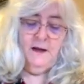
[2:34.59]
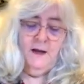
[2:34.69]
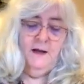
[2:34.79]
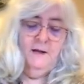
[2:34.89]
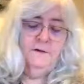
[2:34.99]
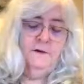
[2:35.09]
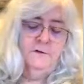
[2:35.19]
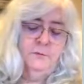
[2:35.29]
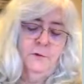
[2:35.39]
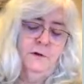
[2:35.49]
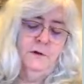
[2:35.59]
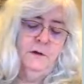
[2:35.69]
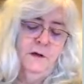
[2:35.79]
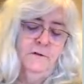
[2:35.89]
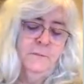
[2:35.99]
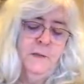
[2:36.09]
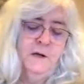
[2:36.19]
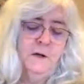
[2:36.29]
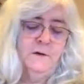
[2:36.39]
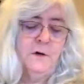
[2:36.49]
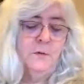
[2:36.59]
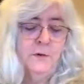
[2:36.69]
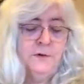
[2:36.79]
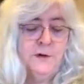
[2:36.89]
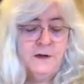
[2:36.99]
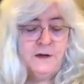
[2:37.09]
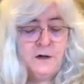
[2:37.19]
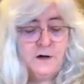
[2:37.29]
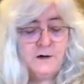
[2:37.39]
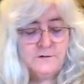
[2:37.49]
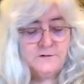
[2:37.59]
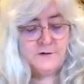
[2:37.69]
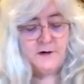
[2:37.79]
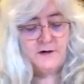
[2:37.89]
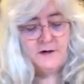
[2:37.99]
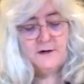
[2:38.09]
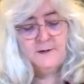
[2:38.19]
And this one is made on the coordinating cardstock.